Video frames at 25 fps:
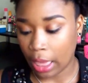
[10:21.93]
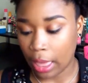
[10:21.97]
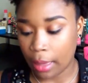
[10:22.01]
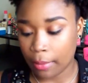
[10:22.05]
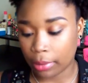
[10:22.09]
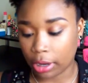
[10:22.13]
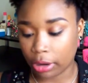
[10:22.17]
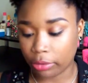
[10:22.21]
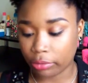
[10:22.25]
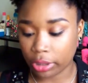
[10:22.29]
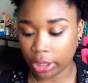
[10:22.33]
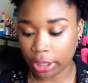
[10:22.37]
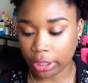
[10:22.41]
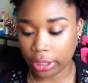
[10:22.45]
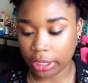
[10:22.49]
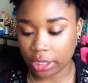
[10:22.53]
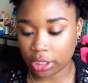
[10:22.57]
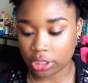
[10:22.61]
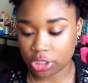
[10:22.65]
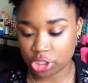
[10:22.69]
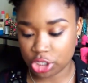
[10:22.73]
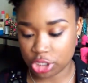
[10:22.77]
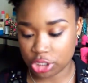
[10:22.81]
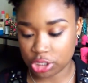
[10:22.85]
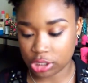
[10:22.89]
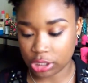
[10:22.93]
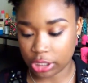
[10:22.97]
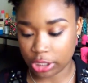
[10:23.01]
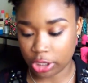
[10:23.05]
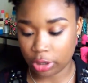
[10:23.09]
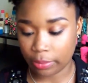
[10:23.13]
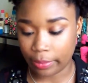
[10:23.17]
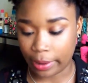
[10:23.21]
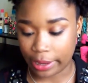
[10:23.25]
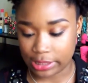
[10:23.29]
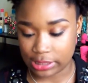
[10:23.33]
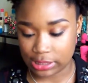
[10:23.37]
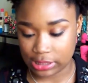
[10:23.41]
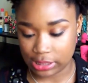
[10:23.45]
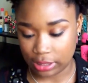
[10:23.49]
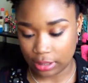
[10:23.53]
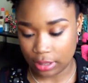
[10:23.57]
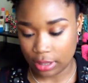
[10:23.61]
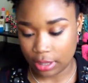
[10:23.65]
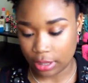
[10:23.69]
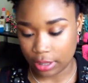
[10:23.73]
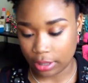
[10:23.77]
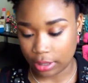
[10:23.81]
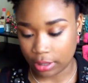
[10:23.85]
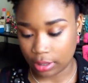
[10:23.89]
But I really like Chandelier by
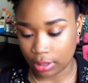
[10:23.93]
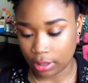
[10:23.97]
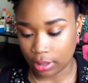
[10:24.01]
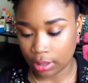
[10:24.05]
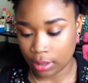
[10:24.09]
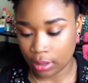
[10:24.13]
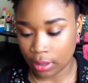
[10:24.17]
Sia.